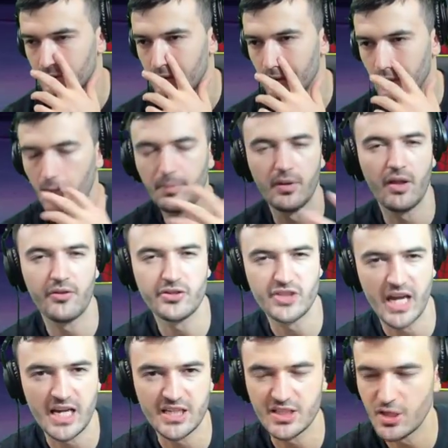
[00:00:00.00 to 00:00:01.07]
couple other
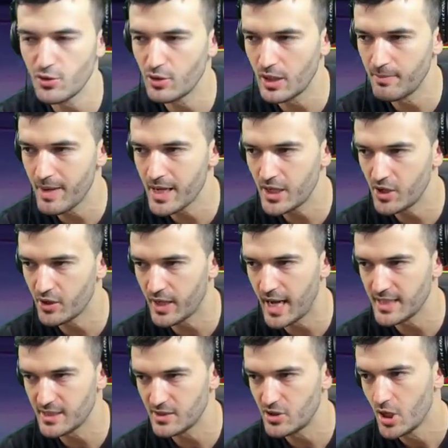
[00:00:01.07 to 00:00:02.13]
changes that you can make here,
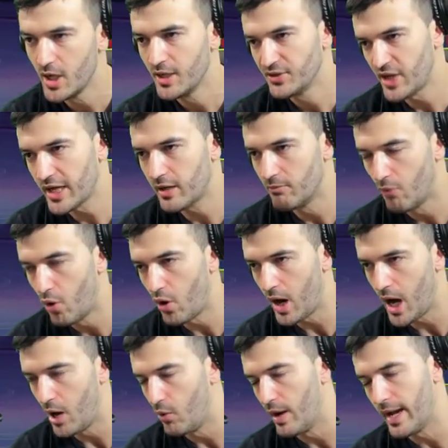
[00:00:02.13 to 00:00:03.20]
guys, is take Gamora
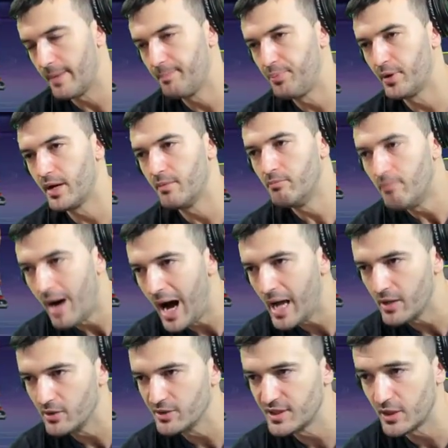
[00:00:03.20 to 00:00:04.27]
out and put in
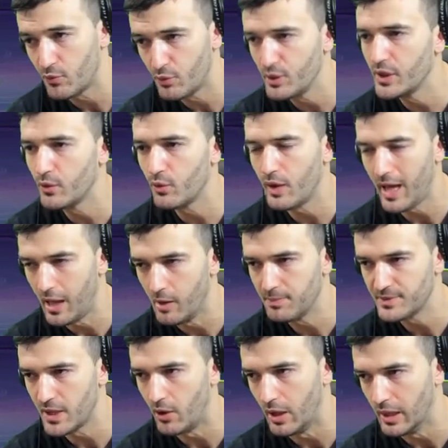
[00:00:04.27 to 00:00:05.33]
Miles. It really
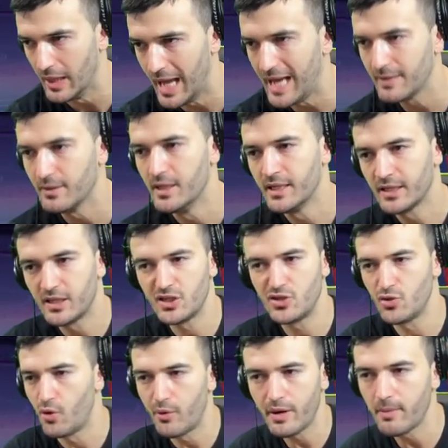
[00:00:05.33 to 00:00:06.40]
helps out a lot because
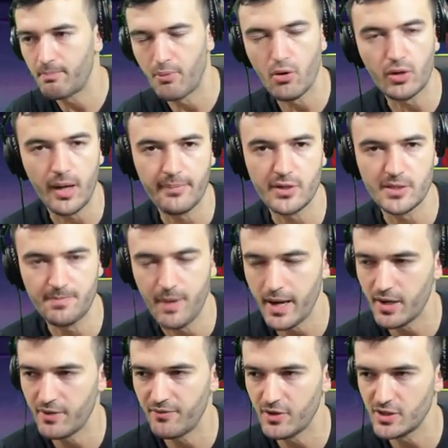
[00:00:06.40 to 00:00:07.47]
you already broke up your
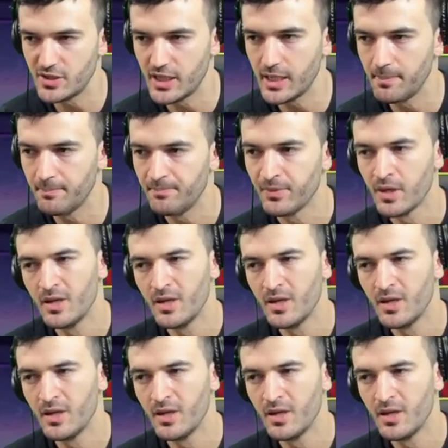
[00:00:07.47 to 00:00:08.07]
Spider-Verse team.